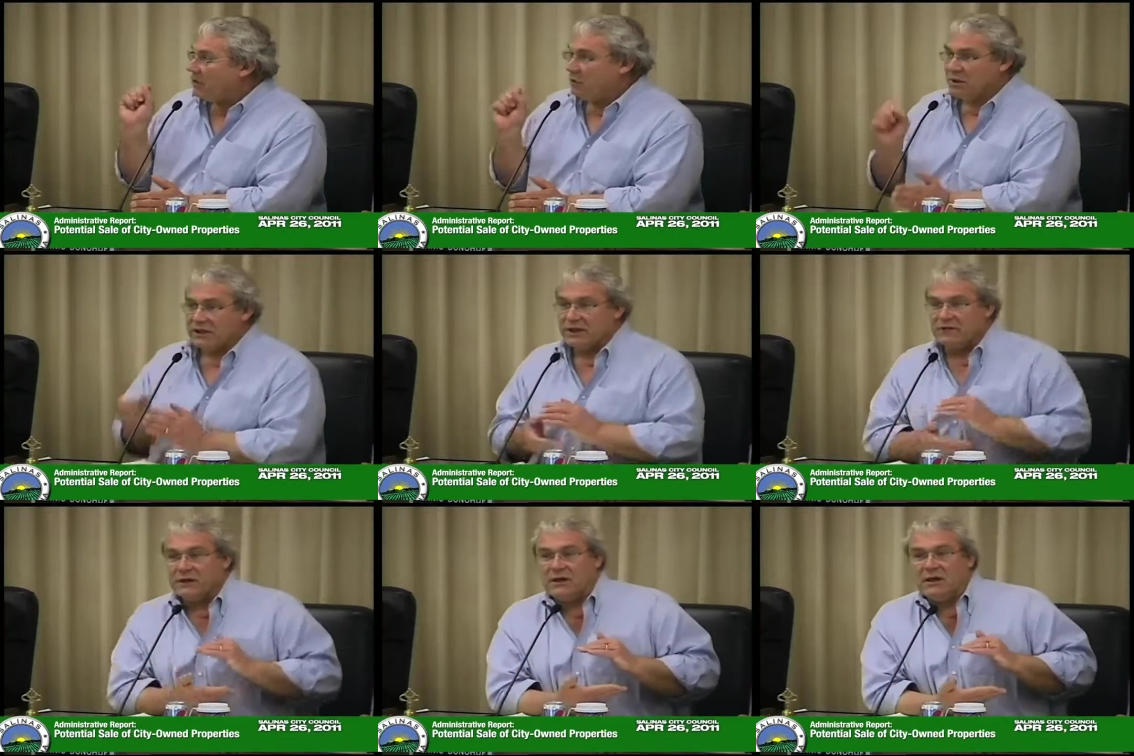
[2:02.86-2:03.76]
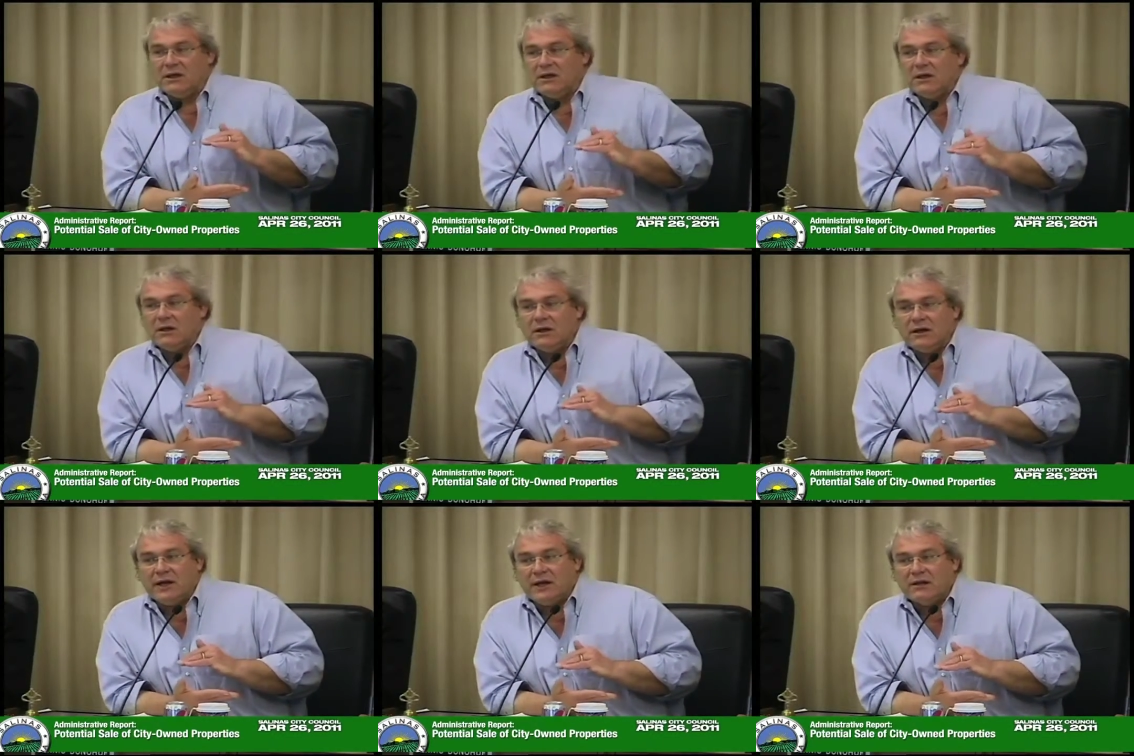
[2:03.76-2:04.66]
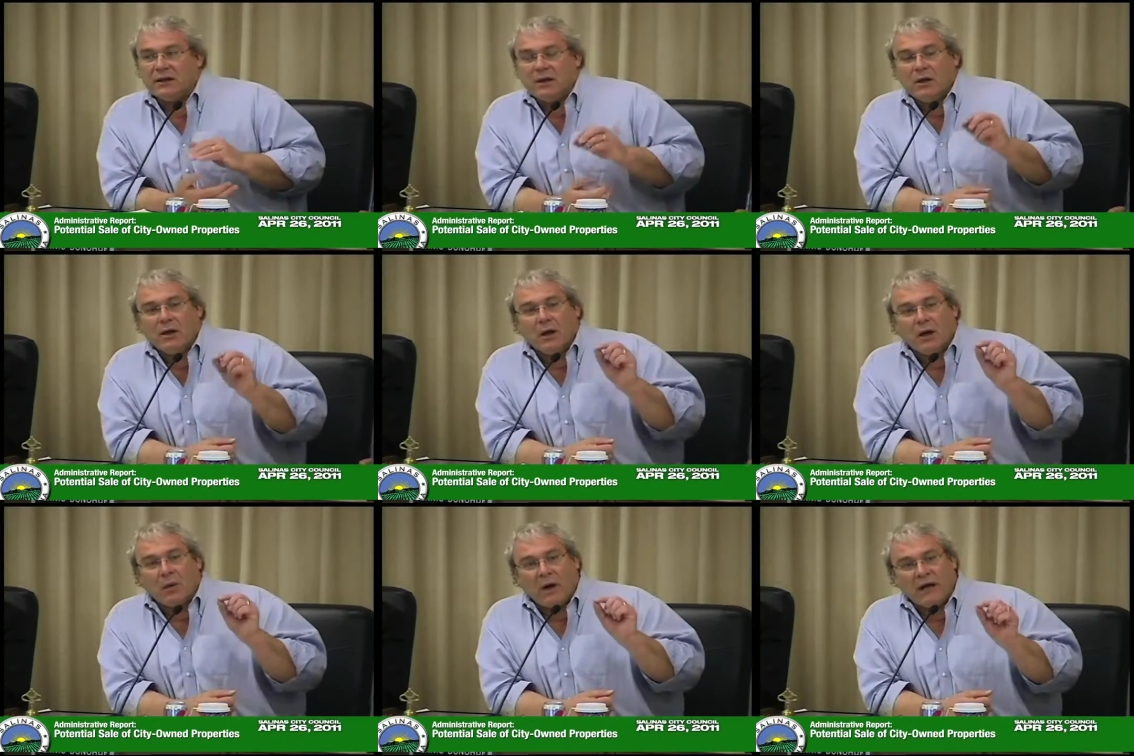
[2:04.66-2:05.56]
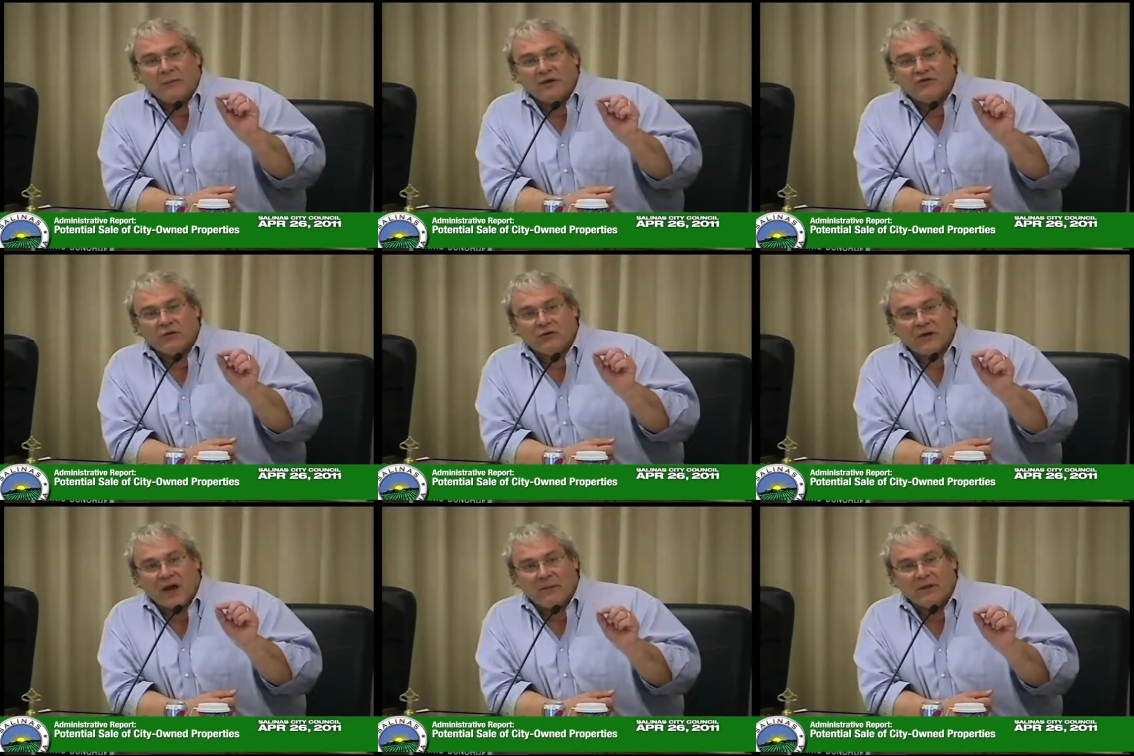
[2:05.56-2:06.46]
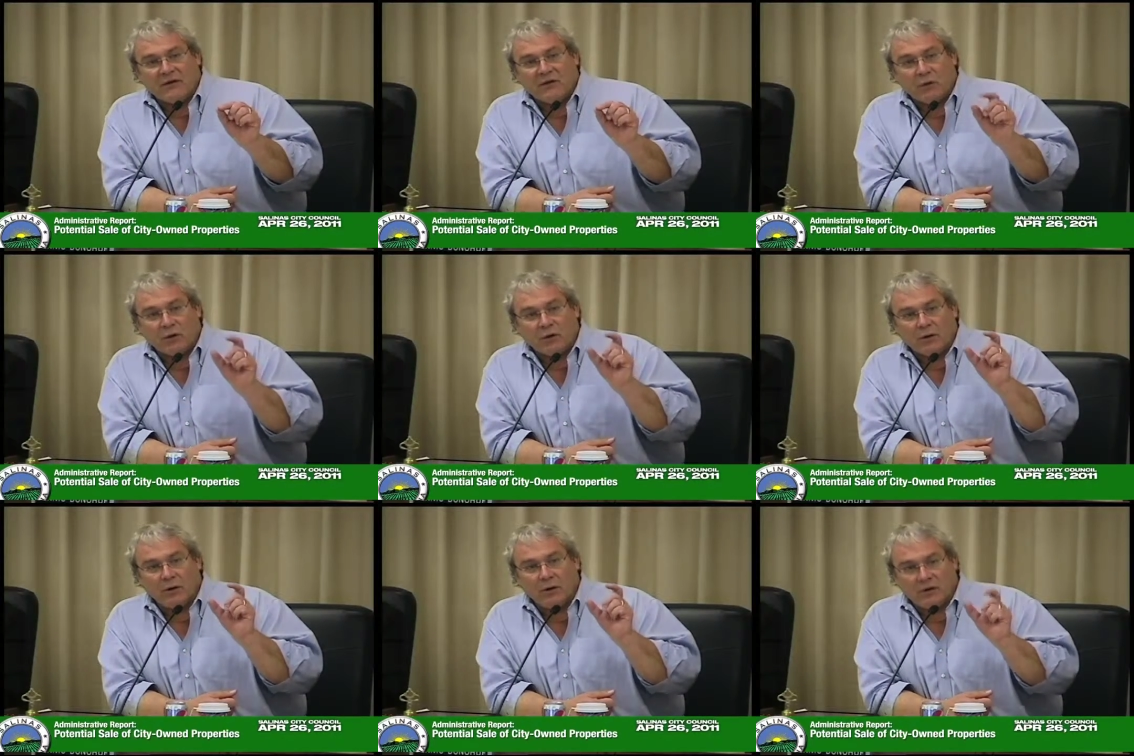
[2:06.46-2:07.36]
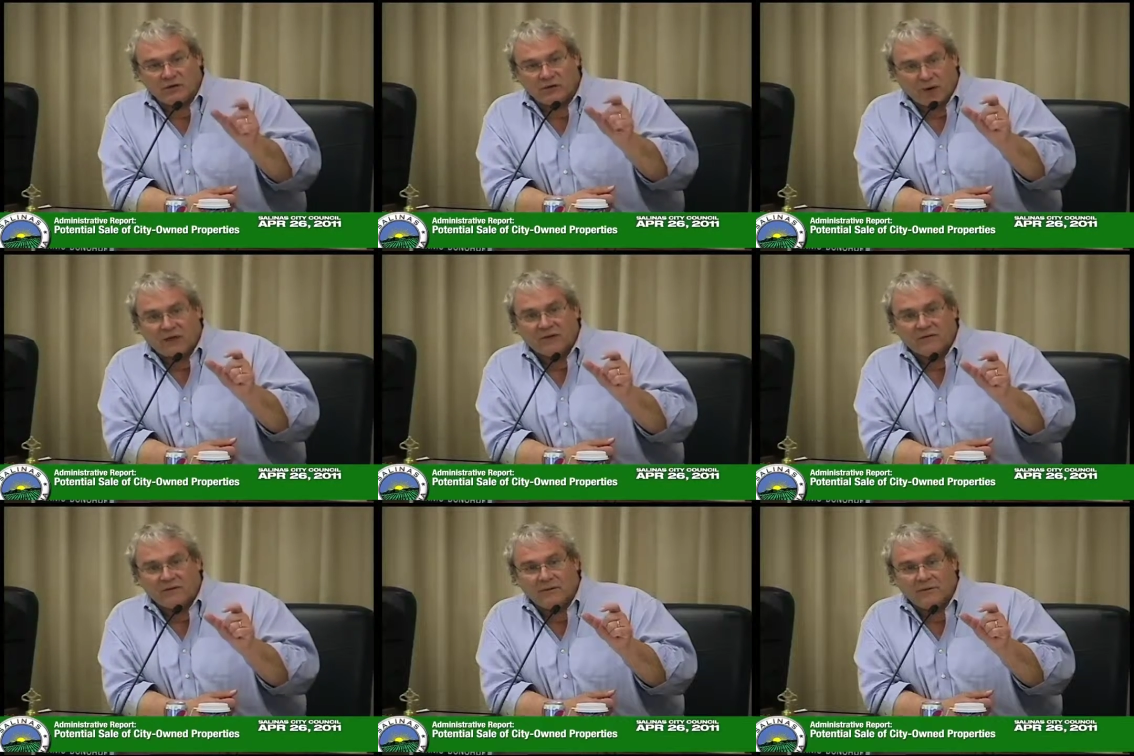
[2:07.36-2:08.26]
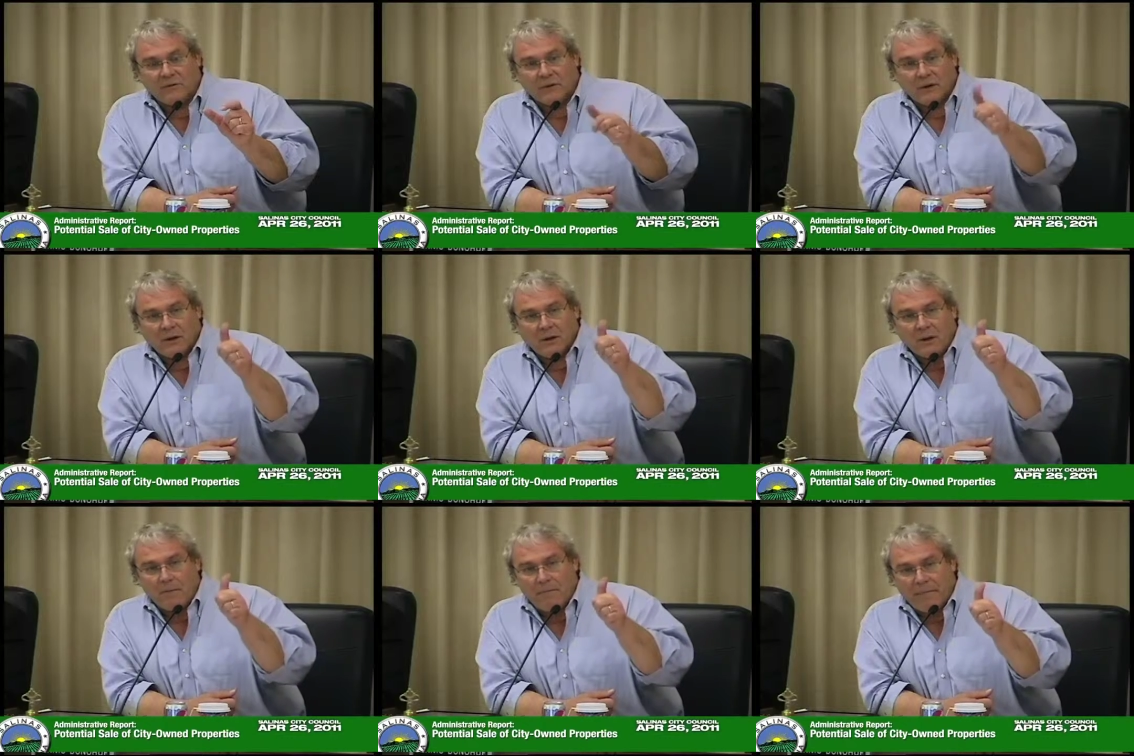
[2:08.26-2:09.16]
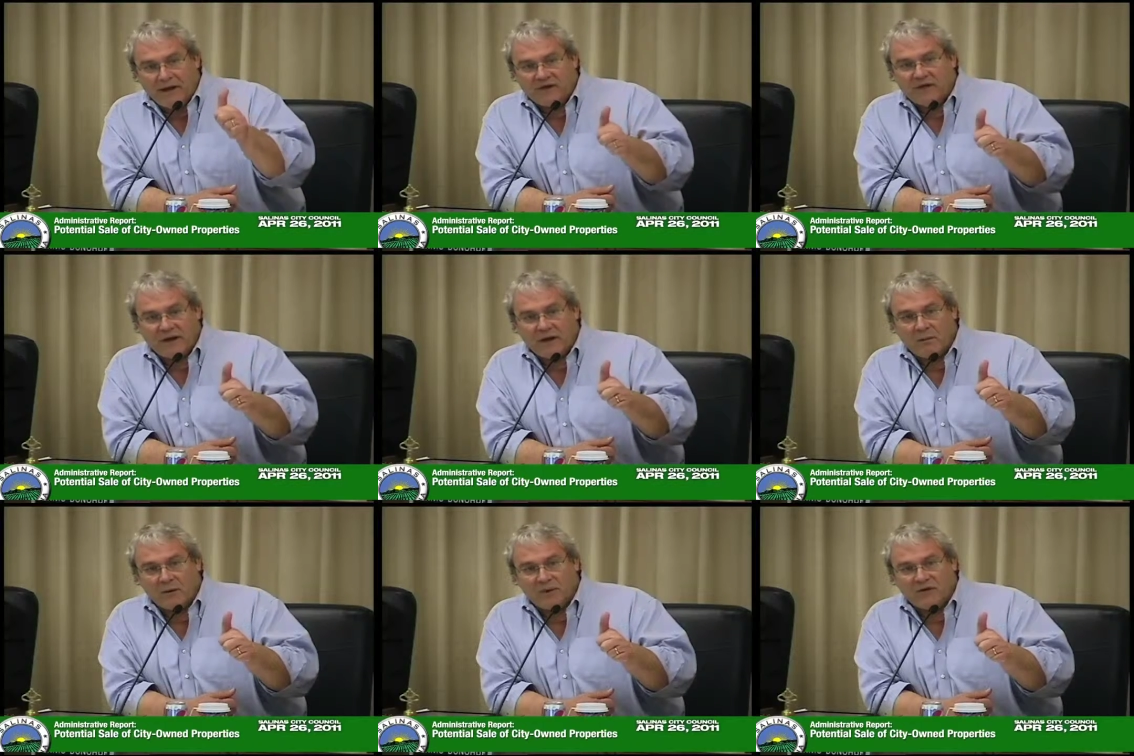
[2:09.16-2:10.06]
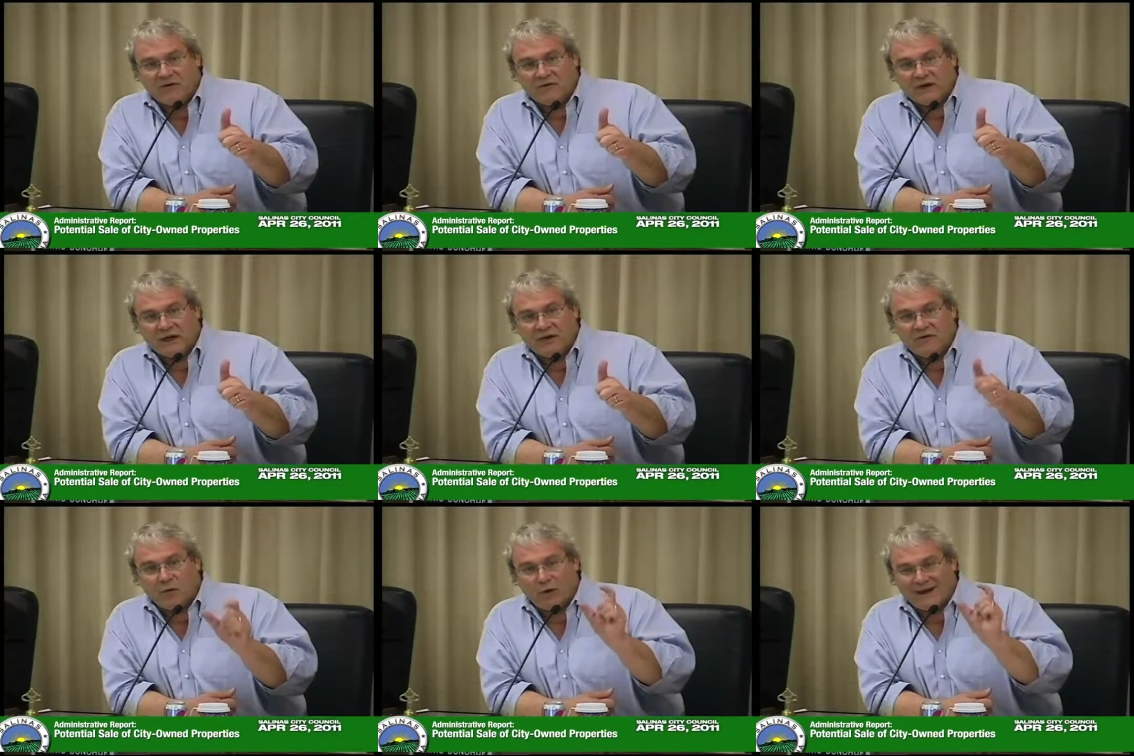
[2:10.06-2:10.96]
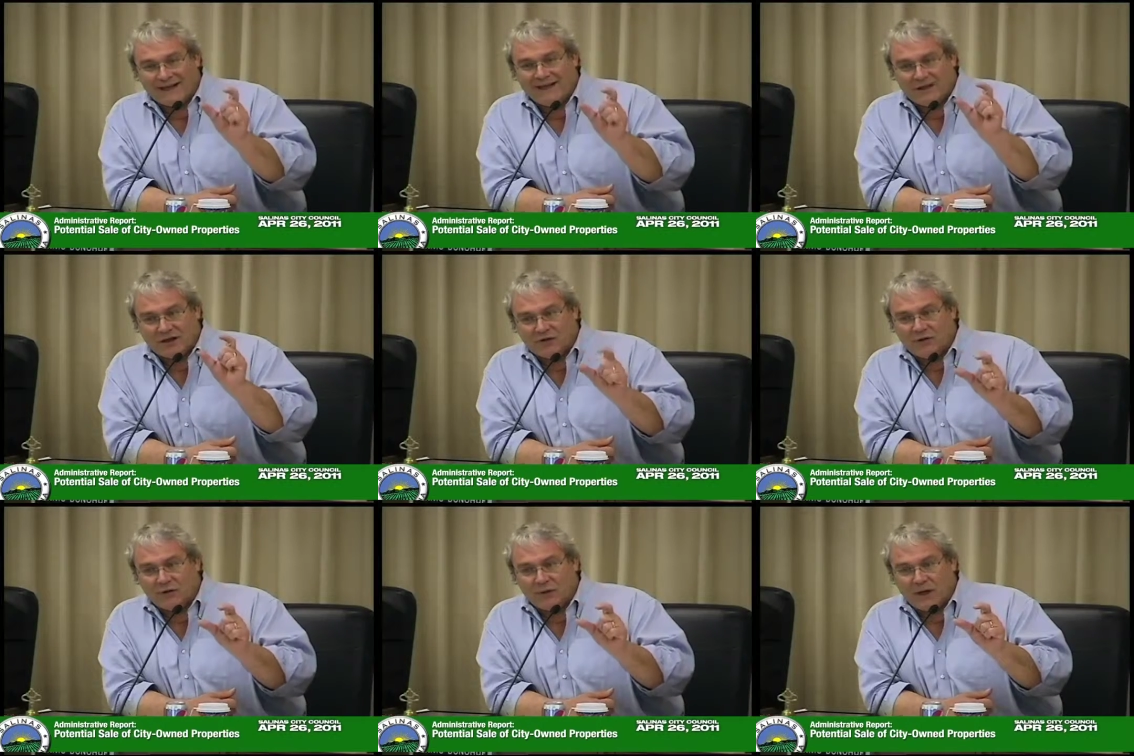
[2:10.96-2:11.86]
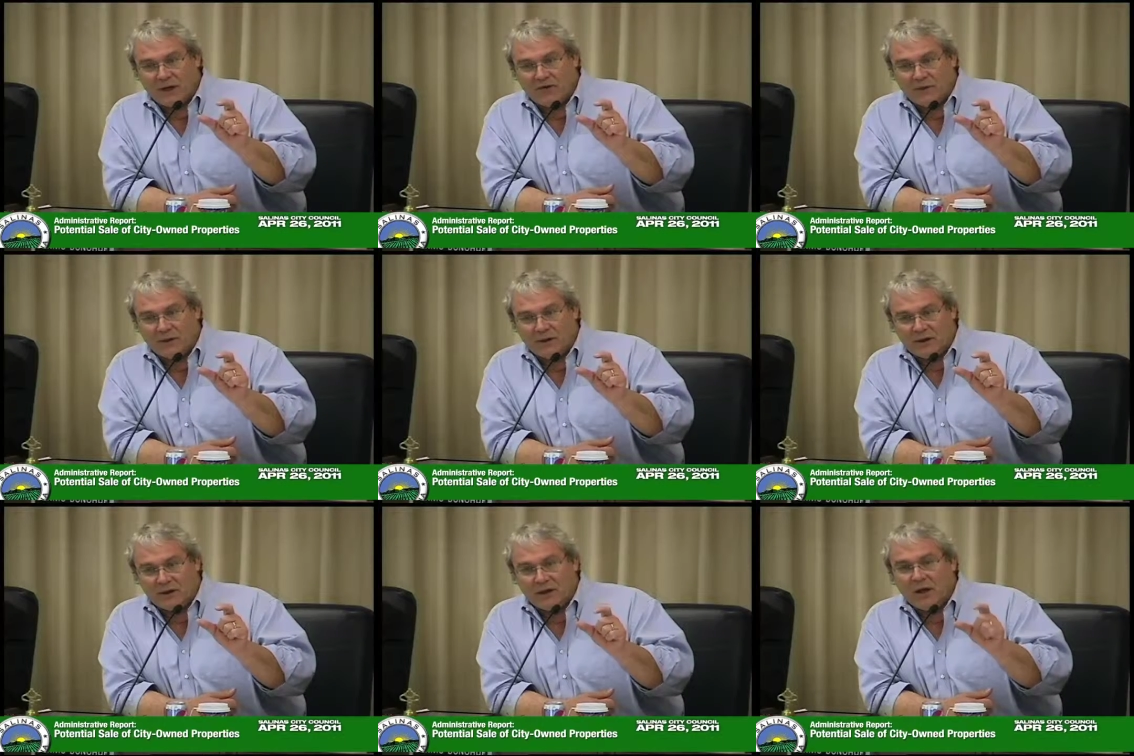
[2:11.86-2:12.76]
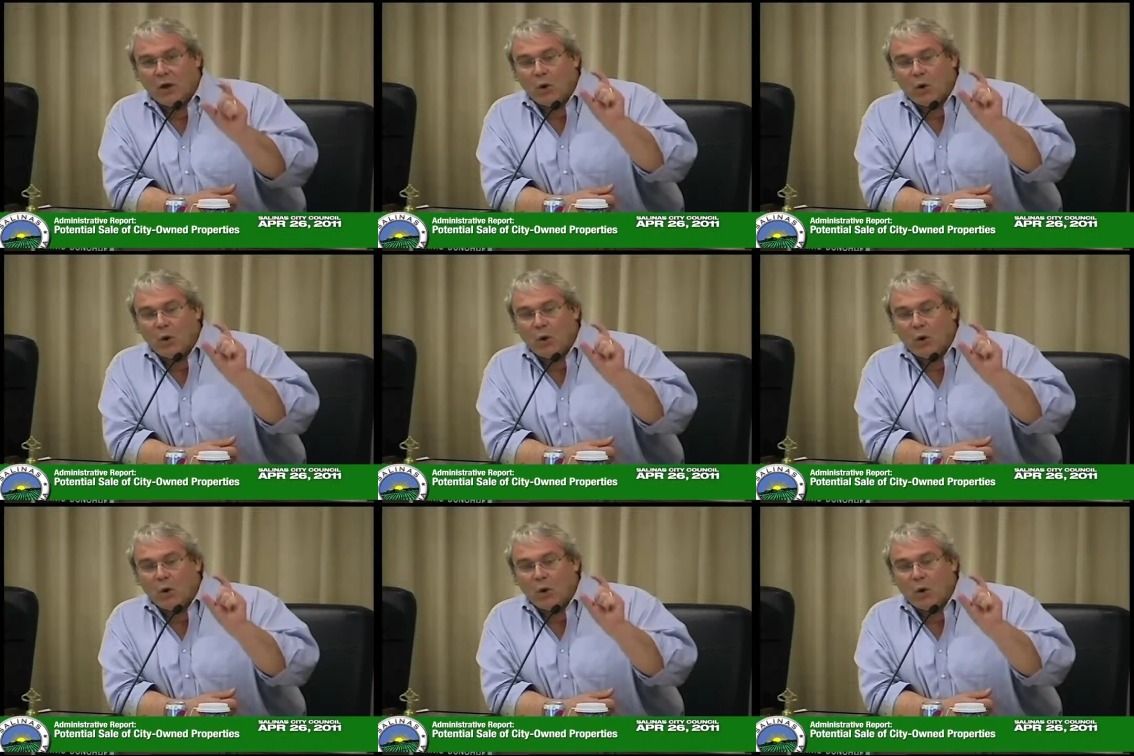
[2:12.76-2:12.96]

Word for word: I do believe and and that uh, Wiley Mitchell's comments were instructive best available piece of land for any industrial possibility.